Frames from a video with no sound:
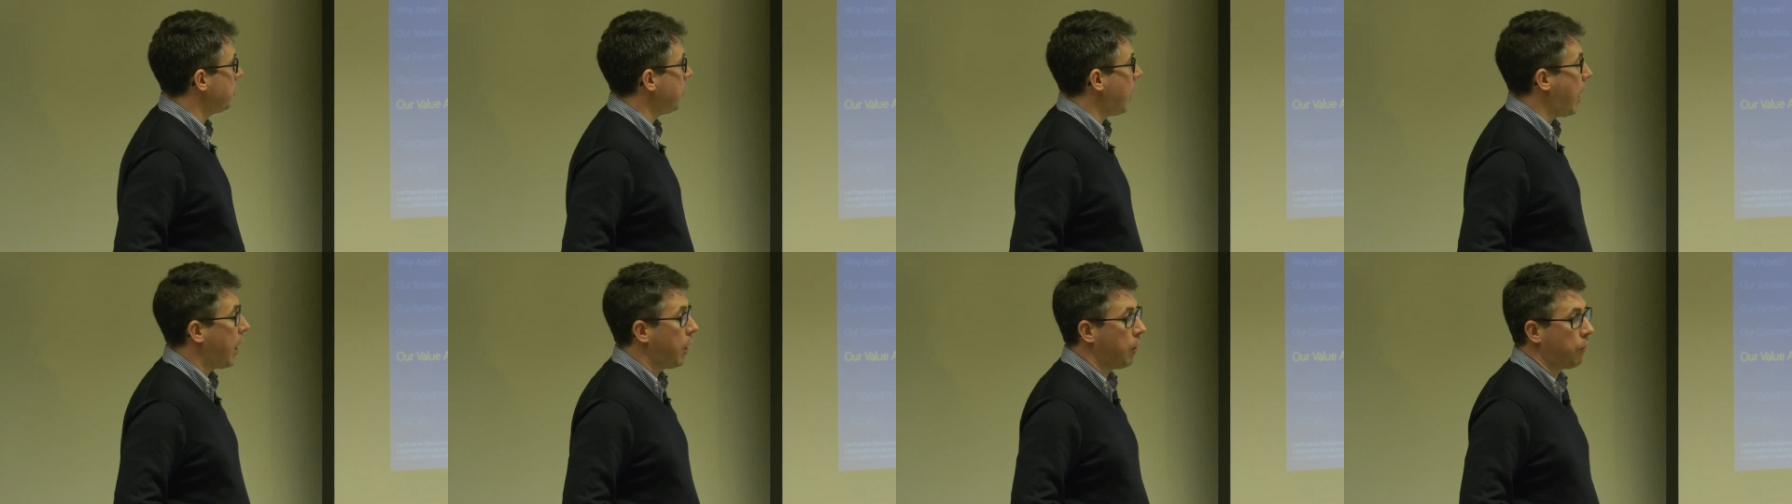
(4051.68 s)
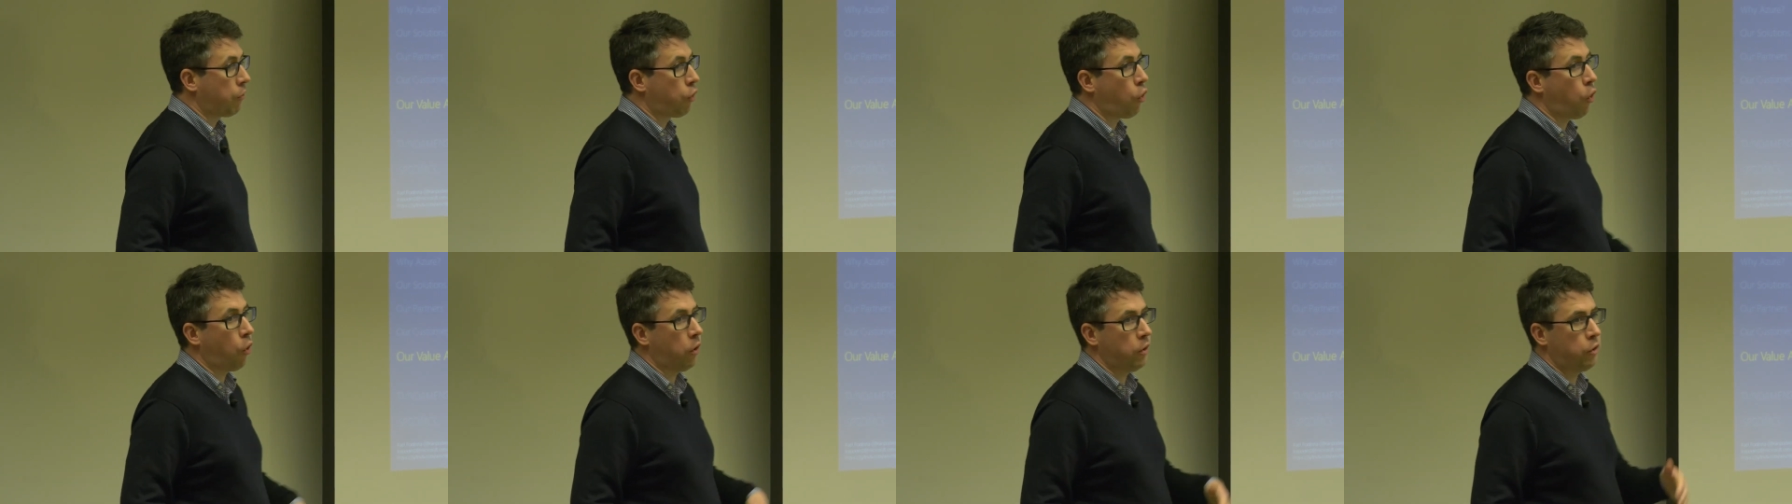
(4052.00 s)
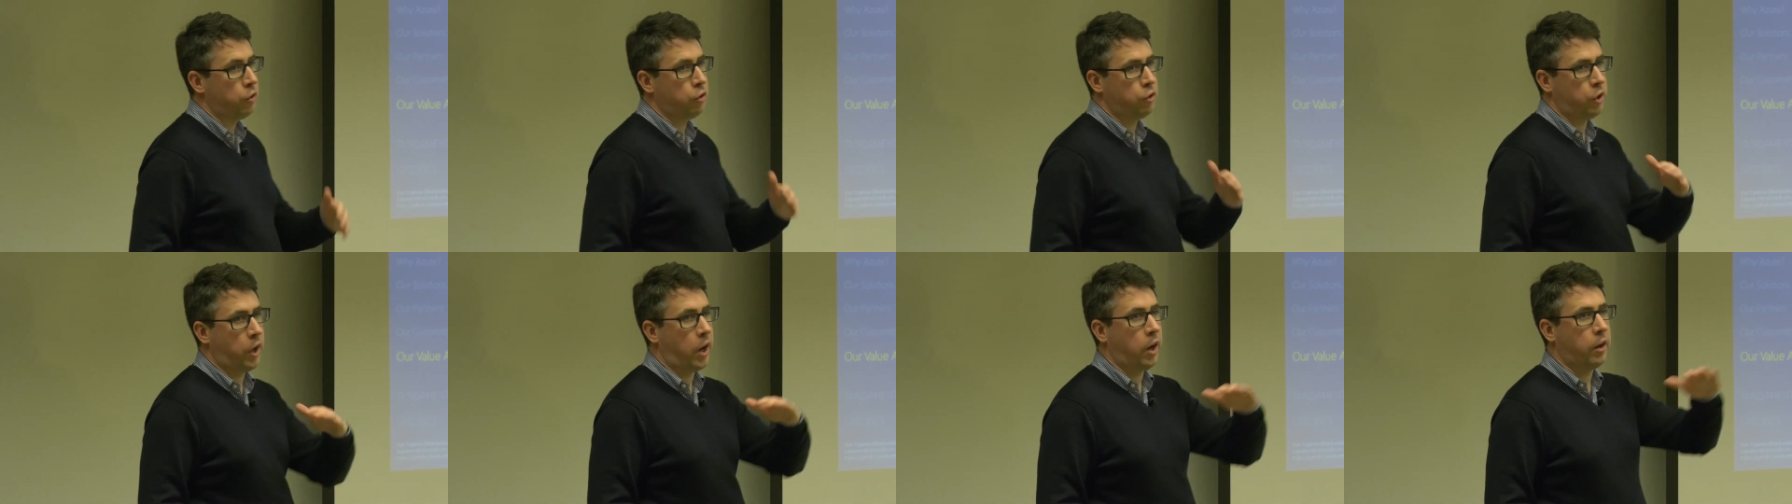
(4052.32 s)
and then
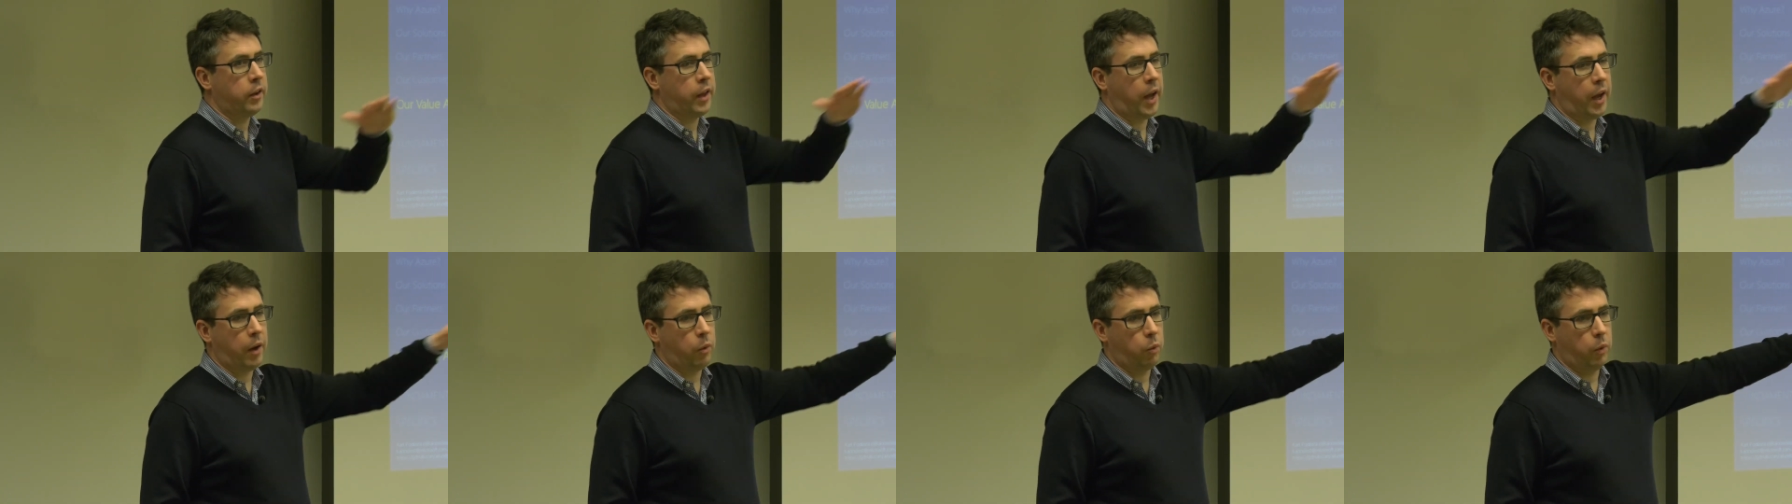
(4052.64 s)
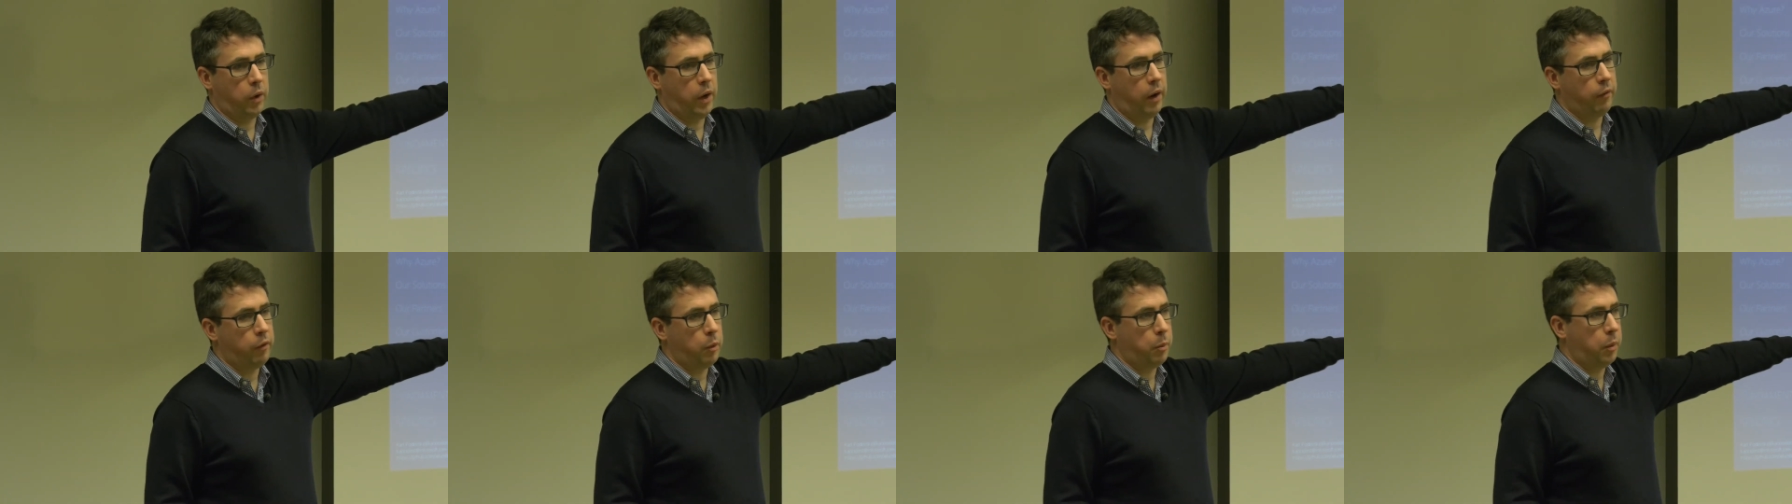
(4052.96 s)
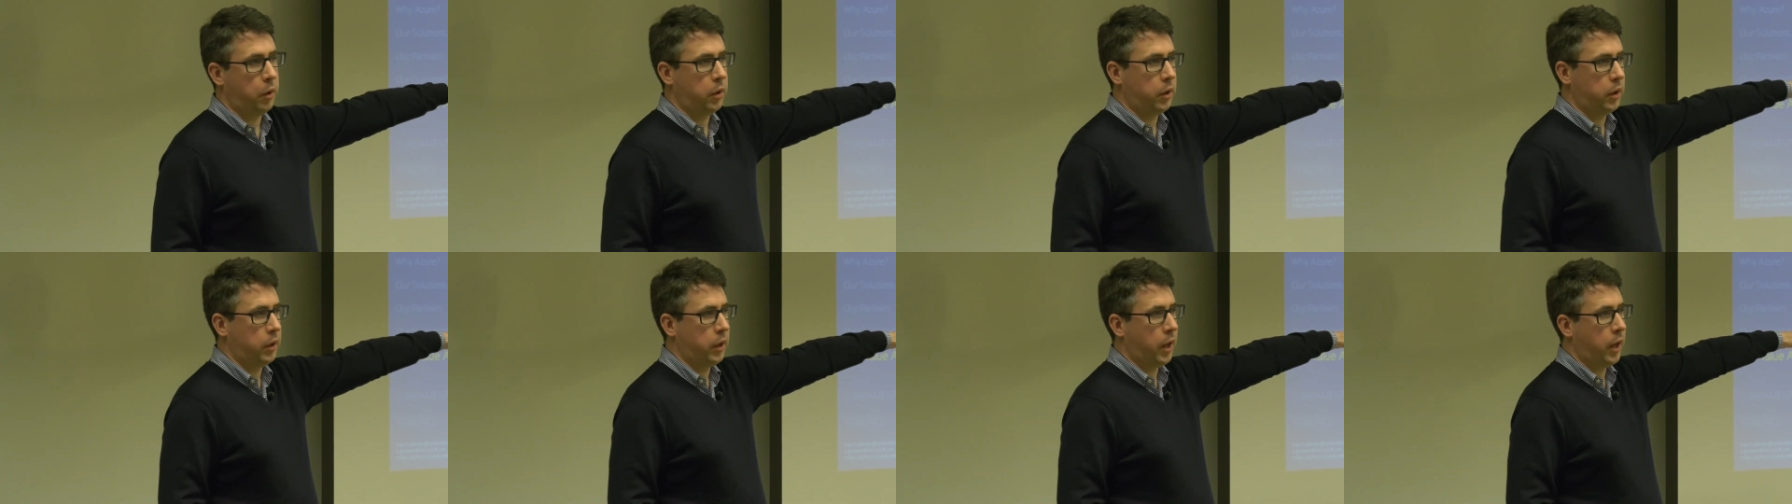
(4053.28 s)

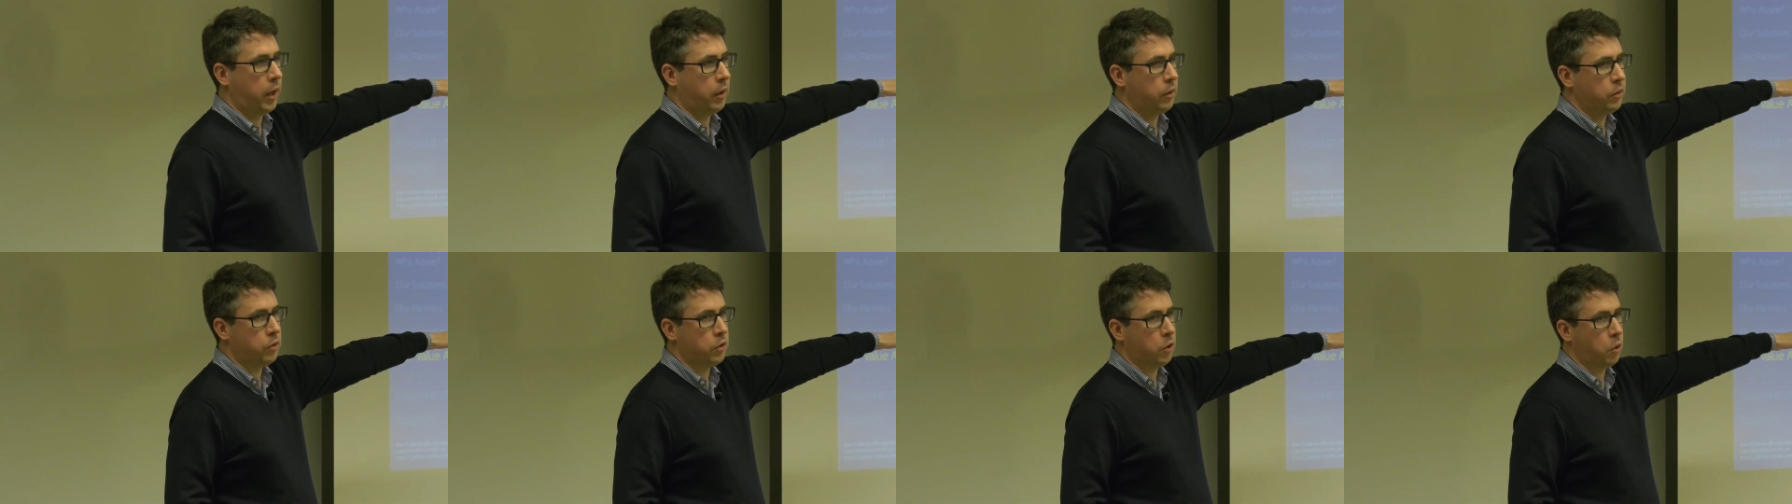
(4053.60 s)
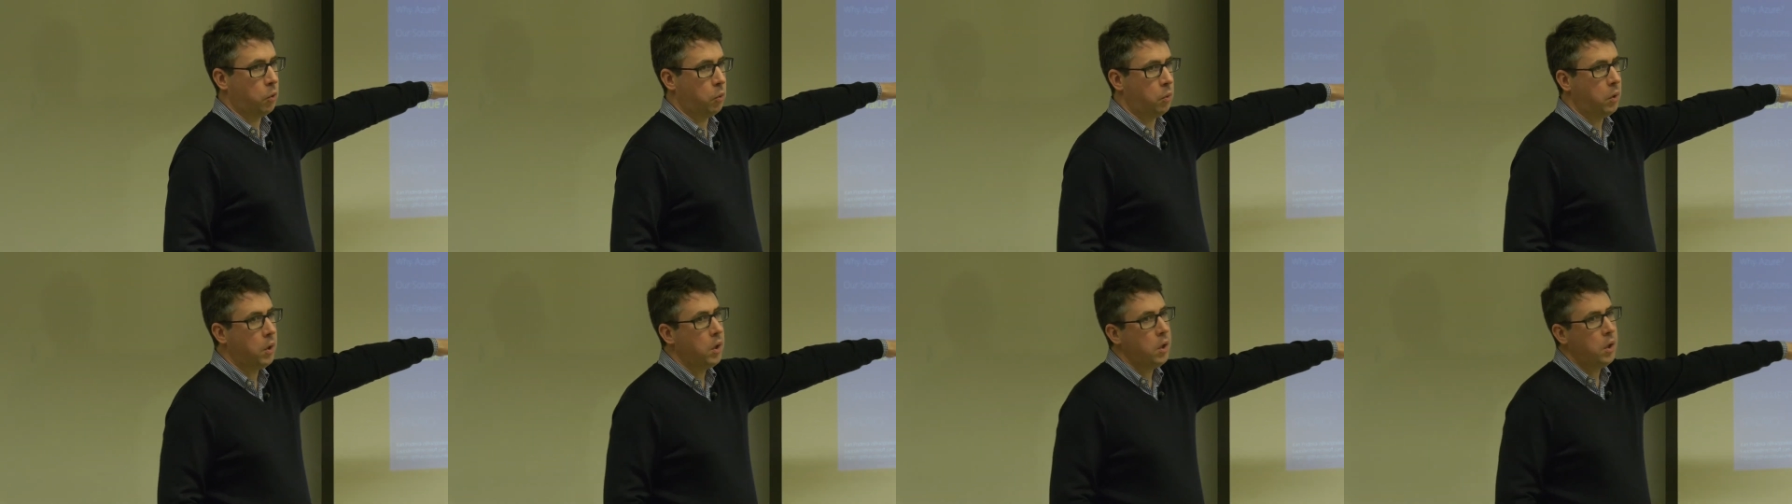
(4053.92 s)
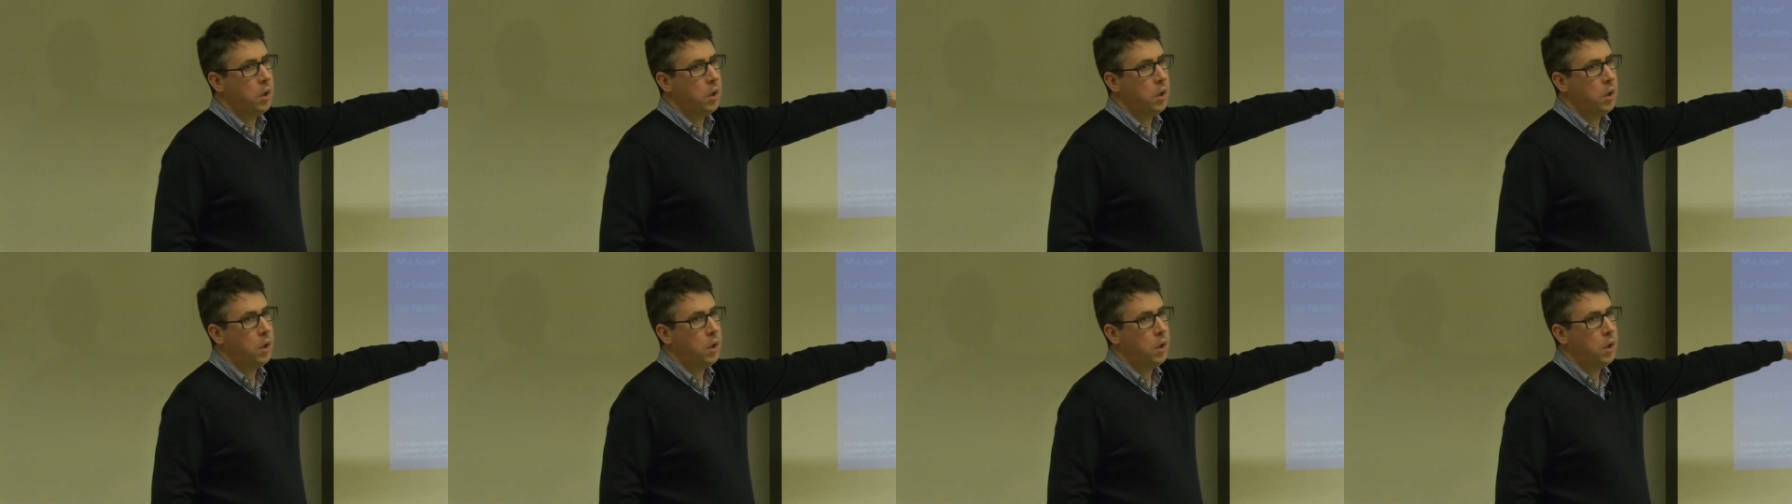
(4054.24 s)
we'll continue.